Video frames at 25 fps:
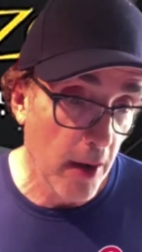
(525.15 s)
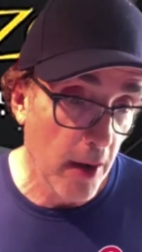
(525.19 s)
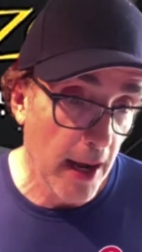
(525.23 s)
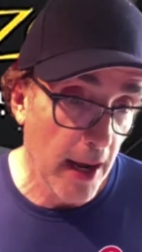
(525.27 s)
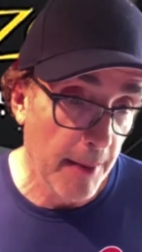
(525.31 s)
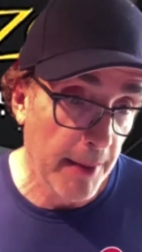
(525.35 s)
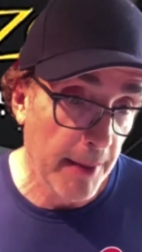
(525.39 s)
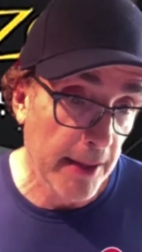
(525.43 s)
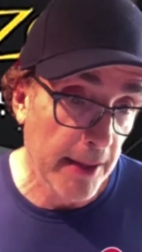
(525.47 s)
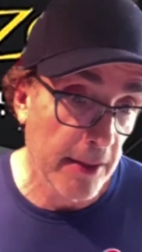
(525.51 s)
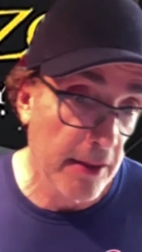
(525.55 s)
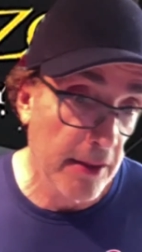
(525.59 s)
I
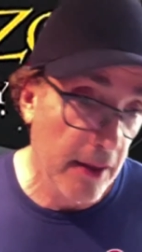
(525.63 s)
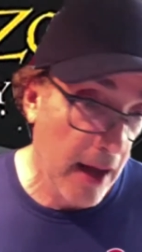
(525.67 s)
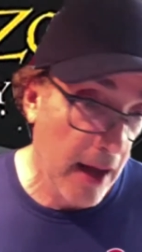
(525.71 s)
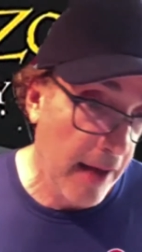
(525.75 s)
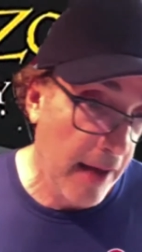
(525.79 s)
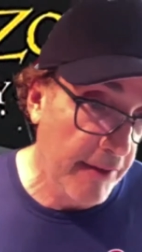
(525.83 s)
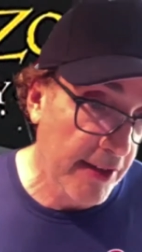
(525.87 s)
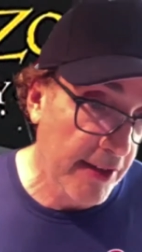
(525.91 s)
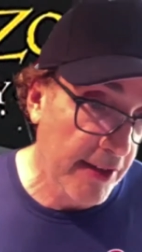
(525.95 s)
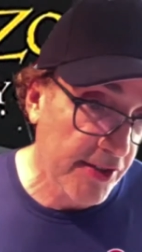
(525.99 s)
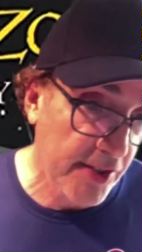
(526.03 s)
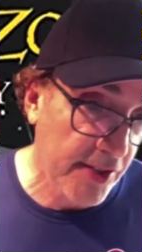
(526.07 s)
mean,
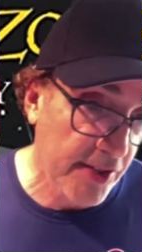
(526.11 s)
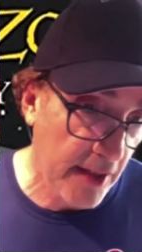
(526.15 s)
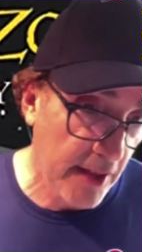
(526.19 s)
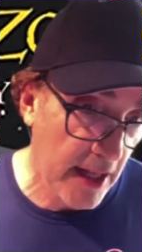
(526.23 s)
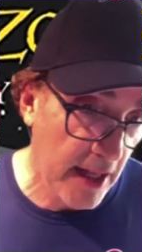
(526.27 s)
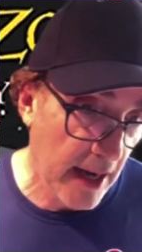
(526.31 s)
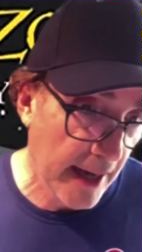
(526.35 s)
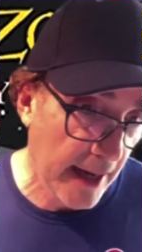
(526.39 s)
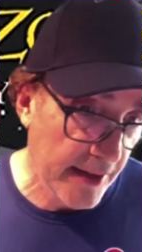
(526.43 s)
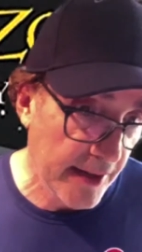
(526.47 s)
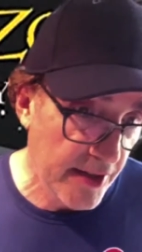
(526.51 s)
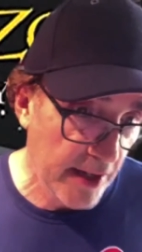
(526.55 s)
obviously, in the
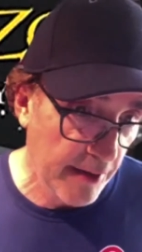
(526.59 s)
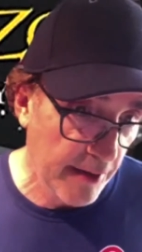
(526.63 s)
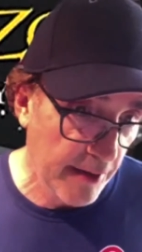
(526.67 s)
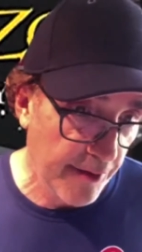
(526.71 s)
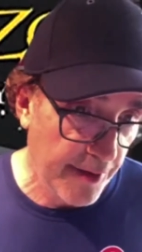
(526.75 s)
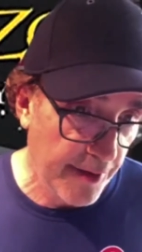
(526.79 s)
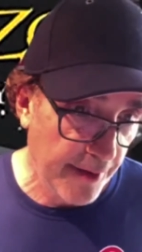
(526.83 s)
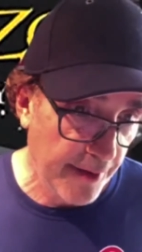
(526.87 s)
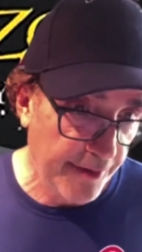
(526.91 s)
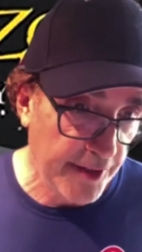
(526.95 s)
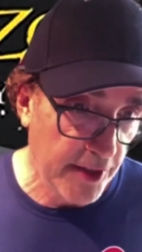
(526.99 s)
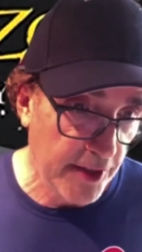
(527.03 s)

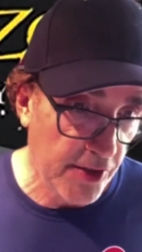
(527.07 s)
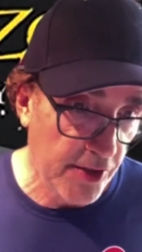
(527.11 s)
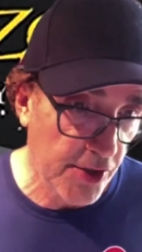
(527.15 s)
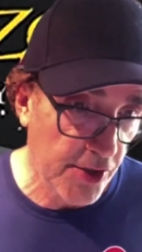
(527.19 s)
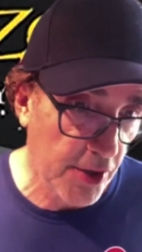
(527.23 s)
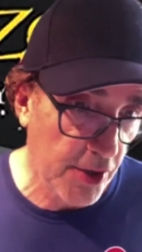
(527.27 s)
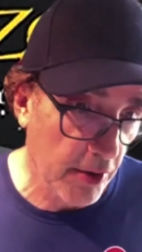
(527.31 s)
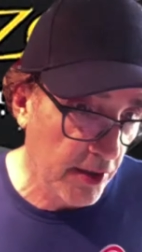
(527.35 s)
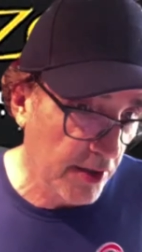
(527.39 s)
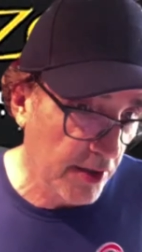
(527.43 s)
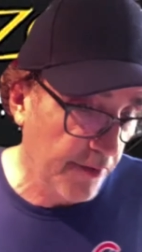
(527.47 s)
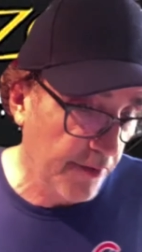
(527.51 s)
1950s,
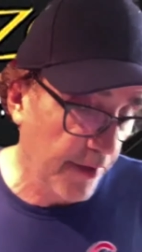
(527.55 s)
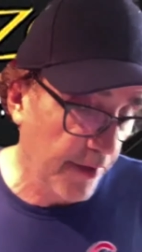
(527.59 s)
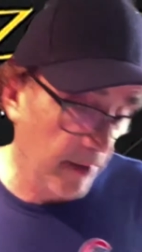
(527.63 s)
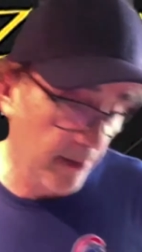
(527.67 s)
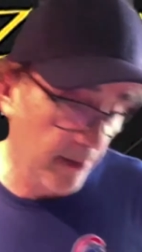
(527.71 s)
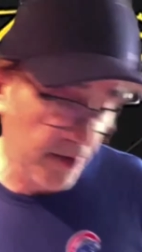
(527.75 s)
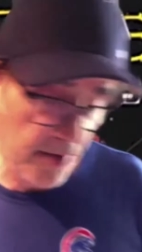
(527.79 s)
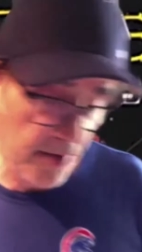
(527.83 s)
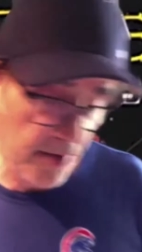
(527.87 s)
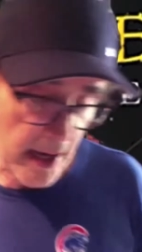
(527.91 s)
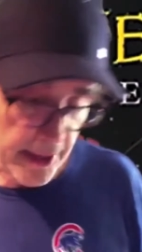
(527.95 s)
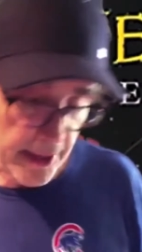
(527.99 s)
showed us
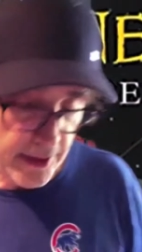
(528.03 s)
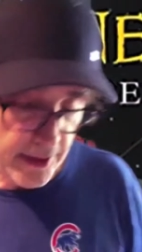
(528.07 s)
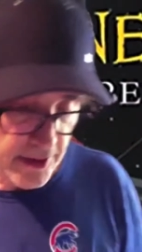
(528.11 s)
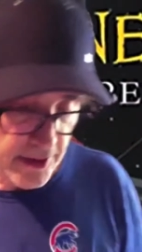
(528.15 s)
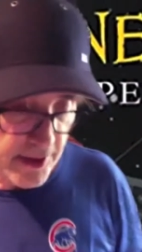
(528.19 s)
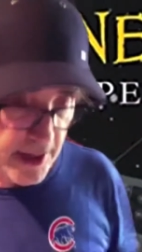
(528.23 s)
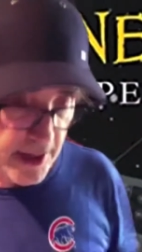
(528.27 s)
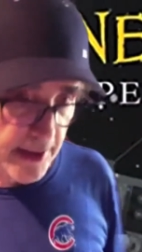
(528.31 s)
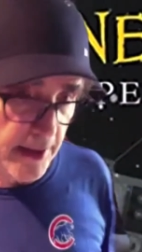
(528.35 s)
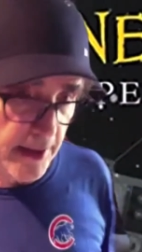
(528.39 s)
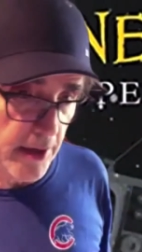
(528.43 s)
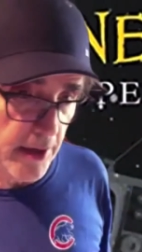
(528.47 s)
films like The
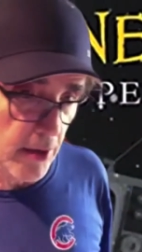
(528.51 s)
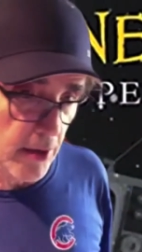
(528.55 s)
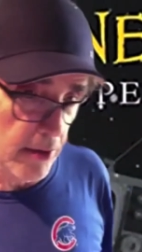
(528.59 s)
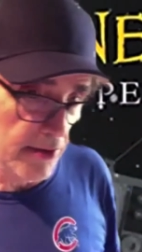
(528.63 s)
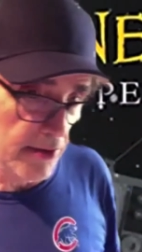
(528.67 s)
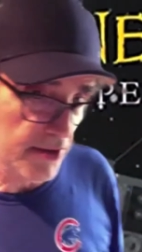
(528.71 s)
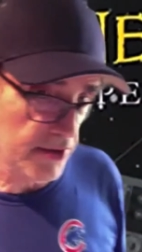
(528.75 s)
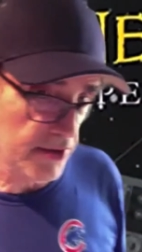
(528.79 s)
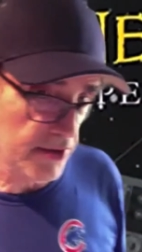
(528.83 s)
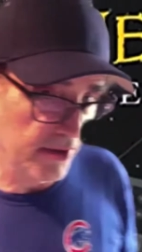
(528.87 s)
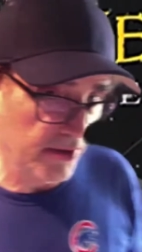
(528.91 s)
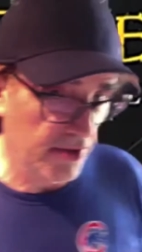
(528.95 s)
Day the Earth
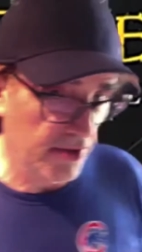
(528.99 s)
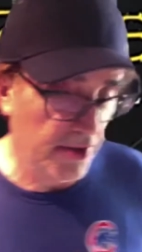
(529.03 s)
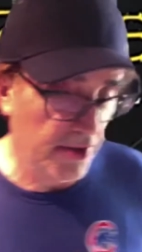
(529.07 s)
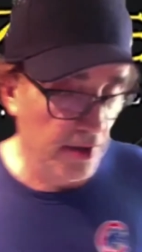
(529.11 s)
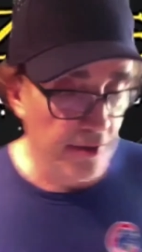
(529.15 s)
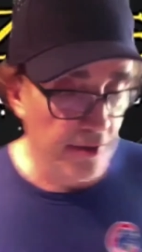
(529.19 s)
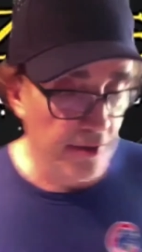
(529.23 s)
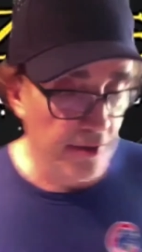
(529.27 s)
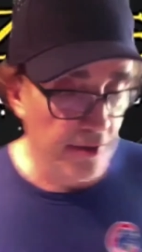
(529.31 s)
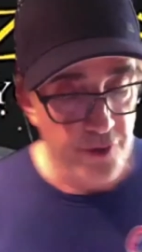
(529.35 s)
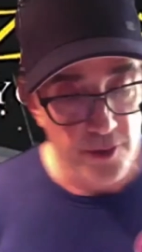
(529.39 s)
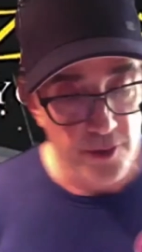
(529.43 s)
Stood Still,
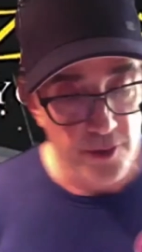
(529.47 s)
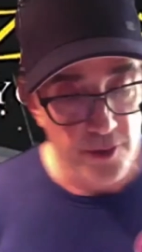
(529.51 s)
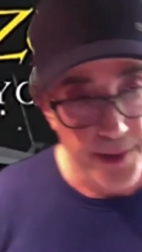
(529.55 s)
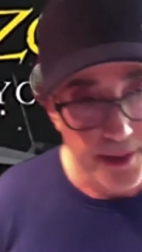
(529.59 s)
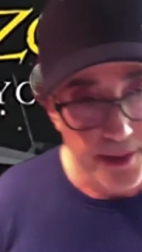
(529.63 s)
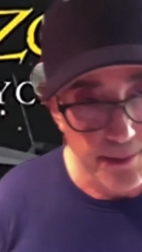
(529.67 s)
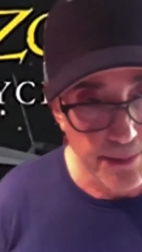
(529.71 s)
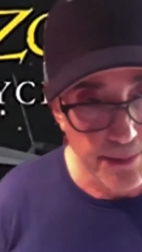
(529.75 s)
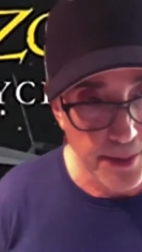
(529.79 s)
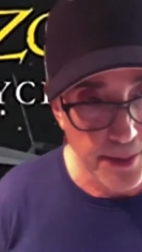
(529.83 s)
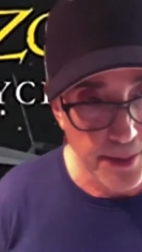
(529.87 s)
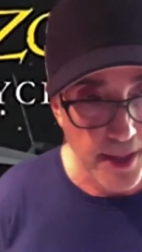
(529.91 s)

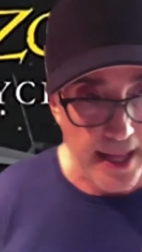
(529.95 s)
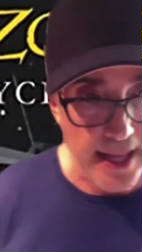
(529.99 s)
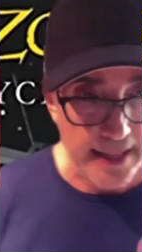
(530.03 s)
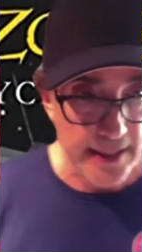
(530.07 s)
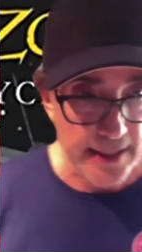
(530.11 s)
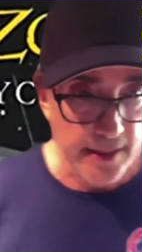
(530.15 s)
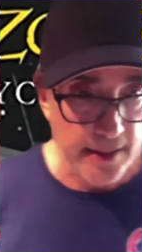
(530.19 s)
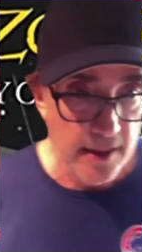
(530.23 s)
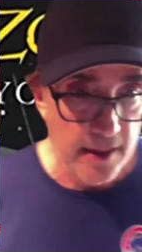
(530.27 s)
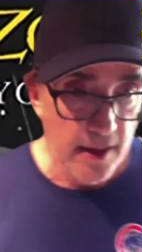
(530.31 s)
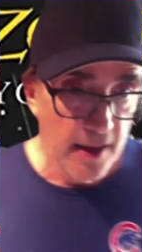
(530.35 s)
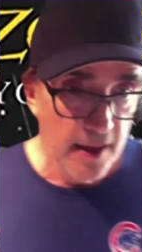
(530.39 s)
Forbidden Planet,